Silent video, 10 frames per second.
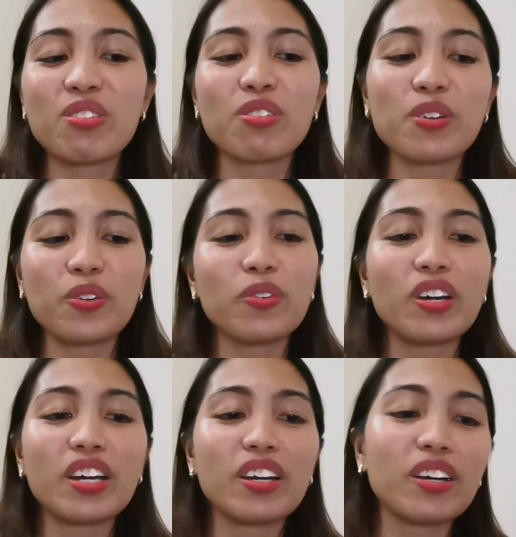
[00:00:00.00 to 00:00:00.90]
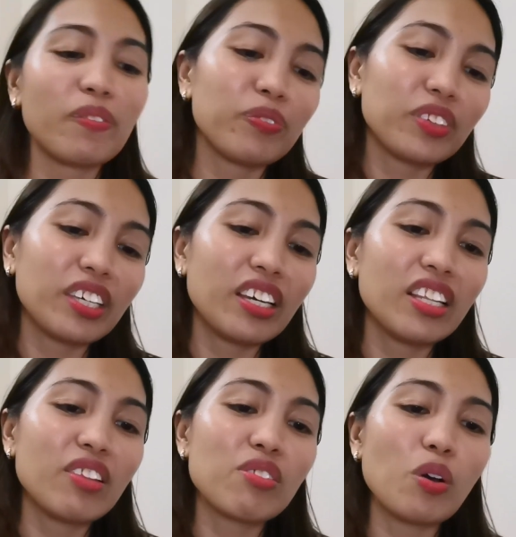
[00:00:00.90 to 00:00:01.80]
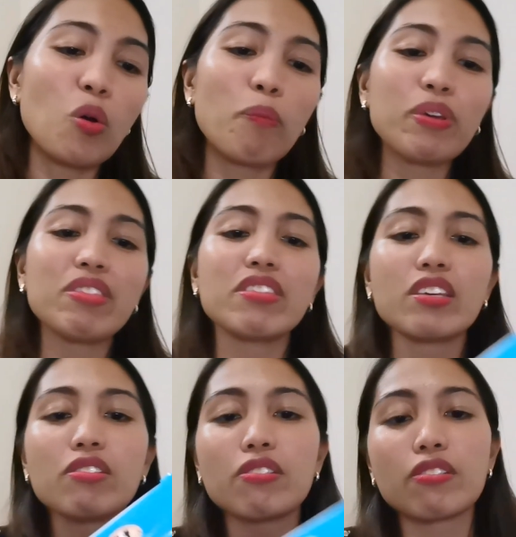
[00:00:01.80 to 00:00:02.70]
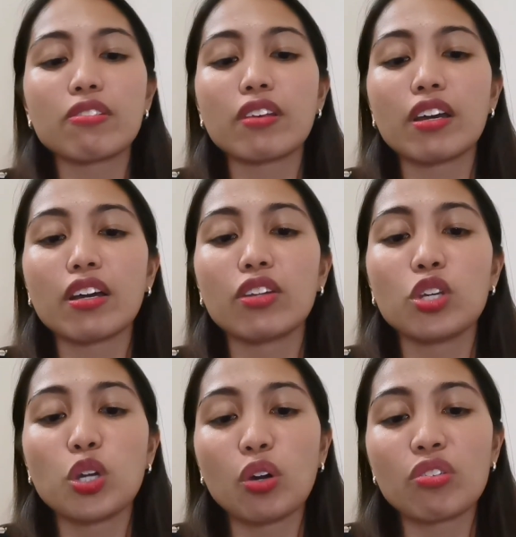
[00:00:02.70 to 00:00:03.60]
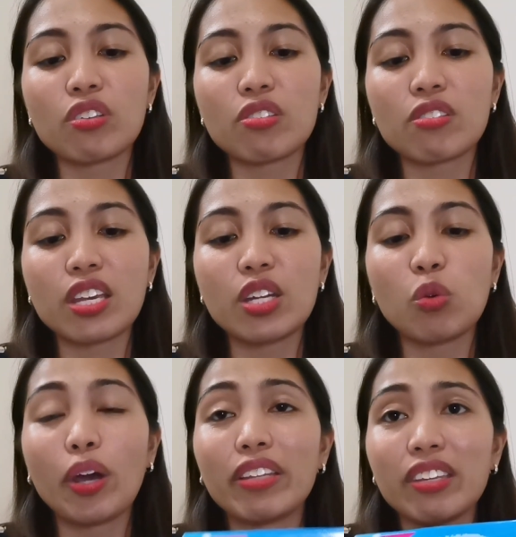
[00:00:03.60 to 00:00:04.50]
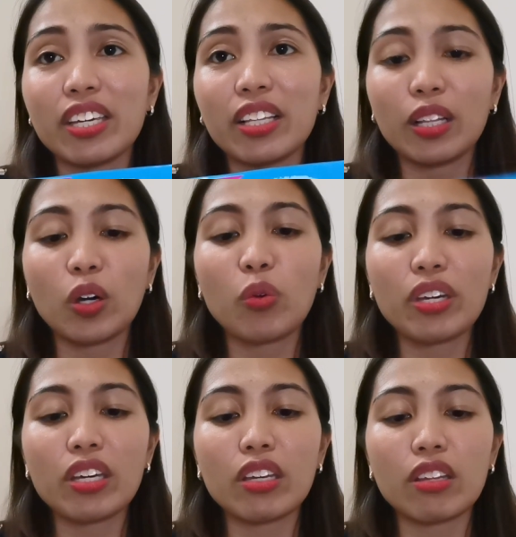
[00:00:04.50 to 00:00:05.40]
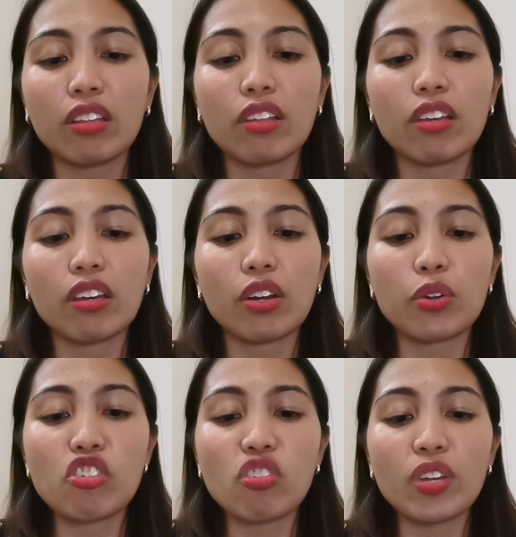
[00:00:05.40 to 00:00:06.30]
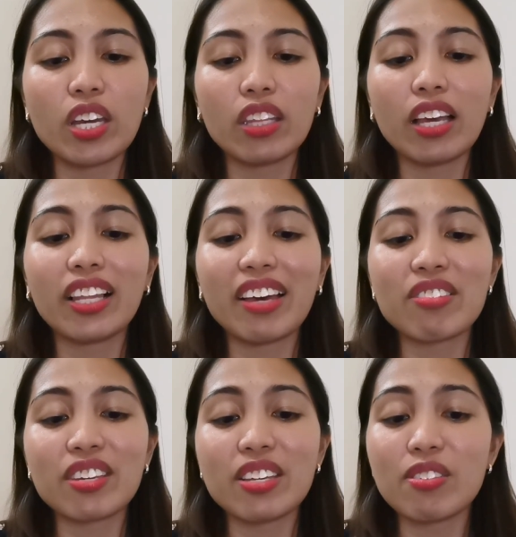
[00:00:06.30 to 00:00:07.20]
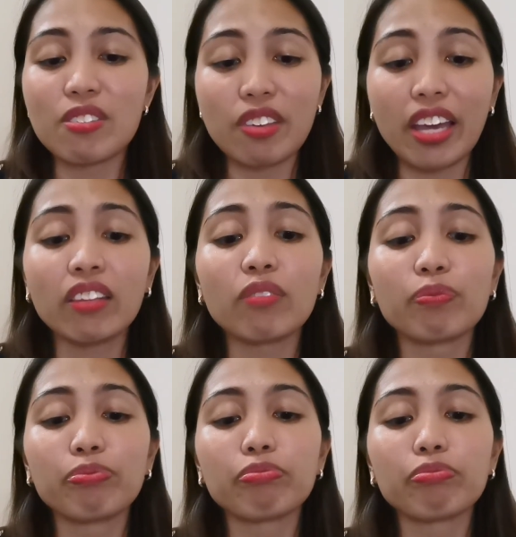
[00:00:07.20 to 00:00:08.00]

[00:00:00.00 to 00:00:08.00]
So, let's open this Dyosa Skin Whitening and Glowing Rejuvenating Glass Skin Set.